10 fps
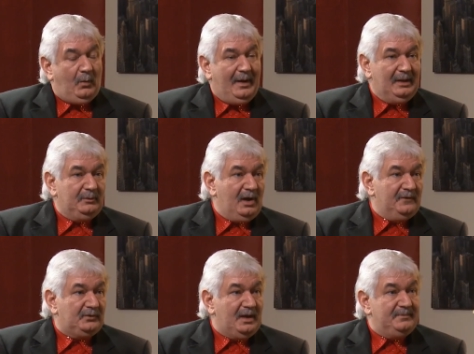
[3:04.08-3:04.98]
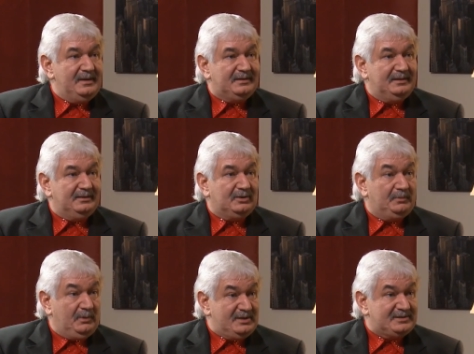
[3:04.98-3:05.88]
Well, we're off to Ibiza in a
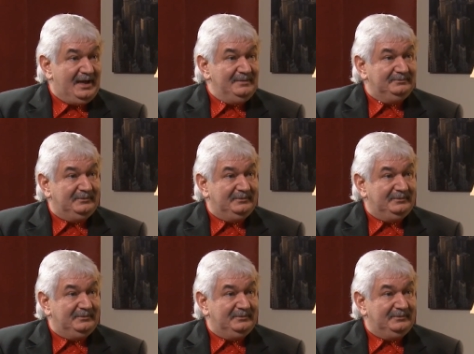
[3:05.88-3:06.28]
couple of weeks' time